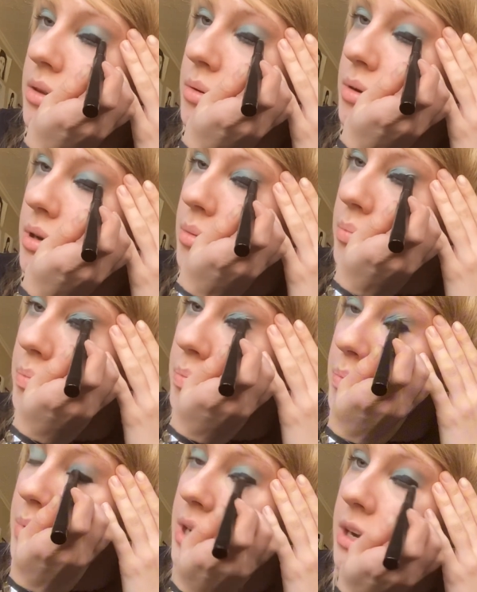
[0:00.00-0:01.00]
You want a
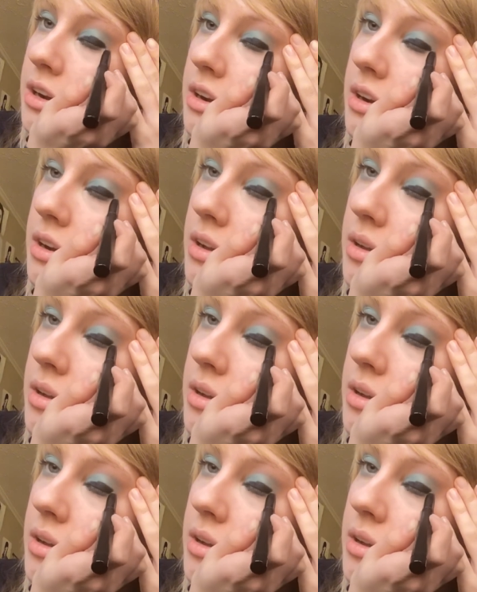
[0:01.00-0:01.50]
bigger